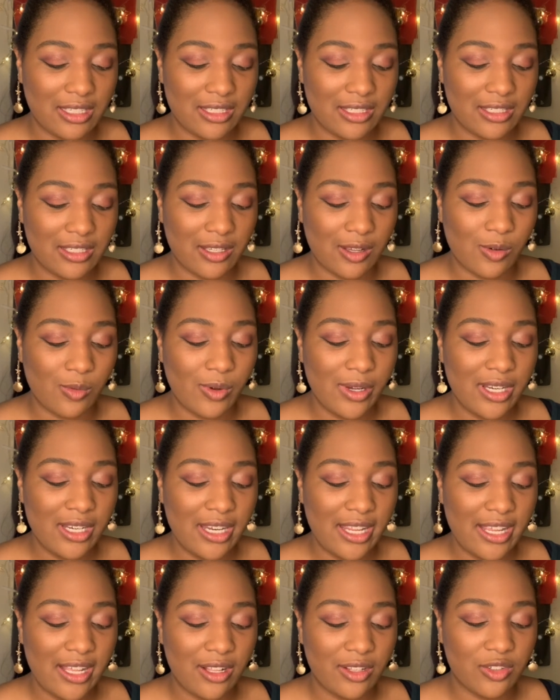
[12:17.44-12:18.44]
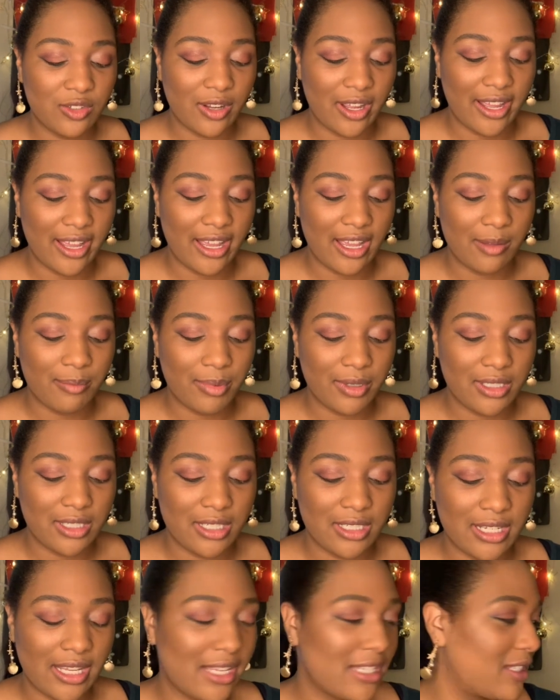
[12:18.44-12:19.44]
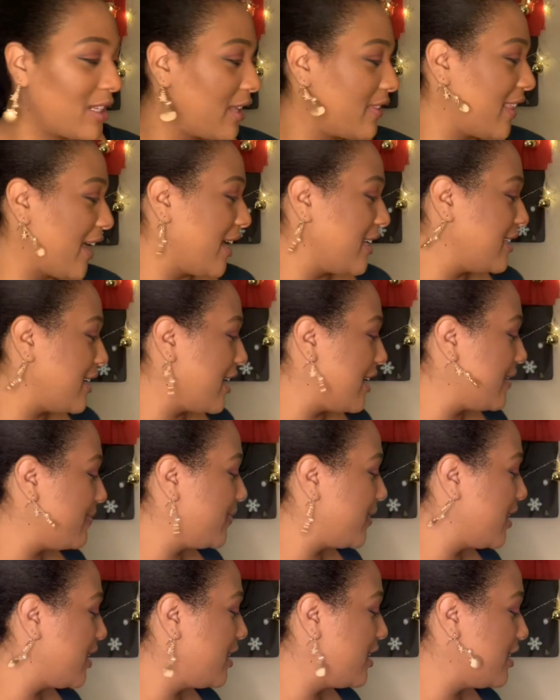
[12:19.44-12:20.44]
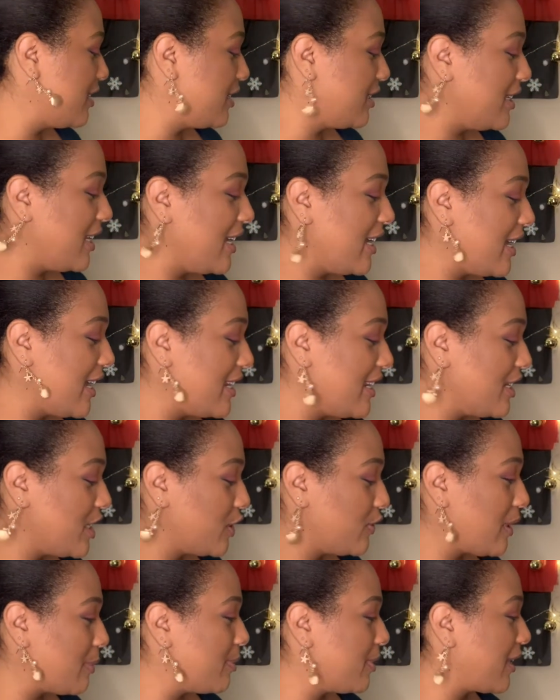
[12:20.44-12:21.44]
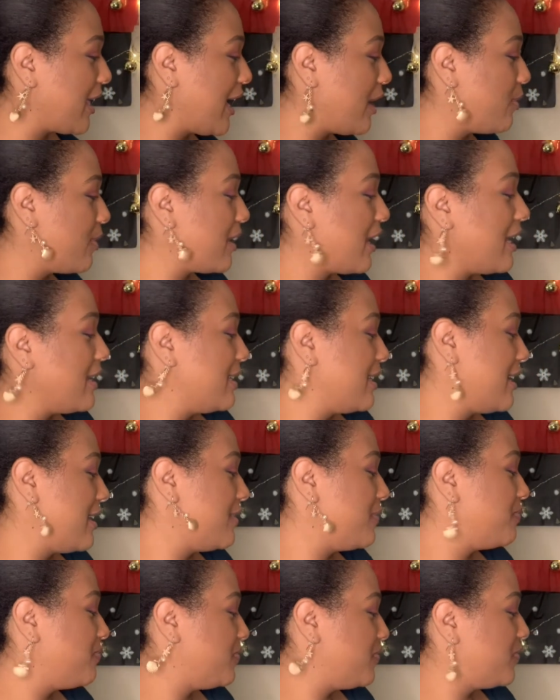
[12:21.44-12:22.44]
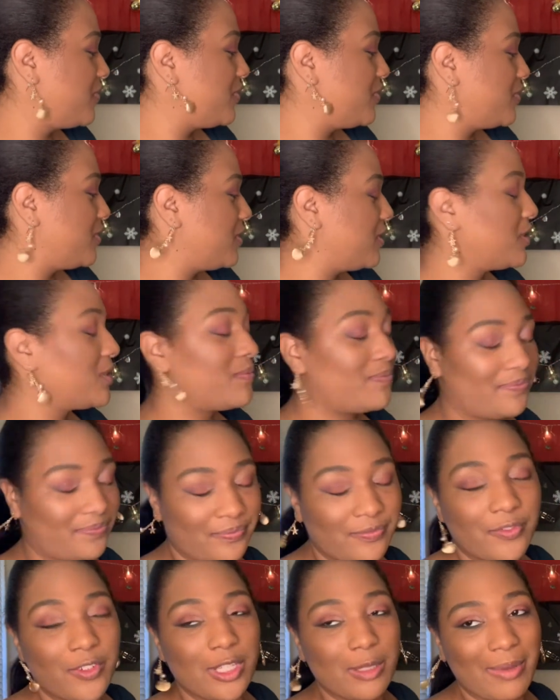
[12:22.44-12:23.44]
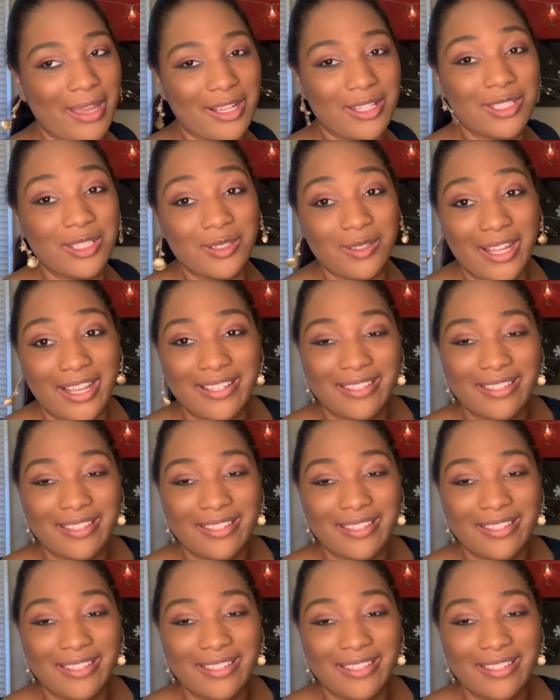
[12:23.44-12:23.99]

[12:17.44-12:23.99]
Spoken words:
So one day I'll try it, but today's not that day. Today I need to replicate what I did for the past 2 days.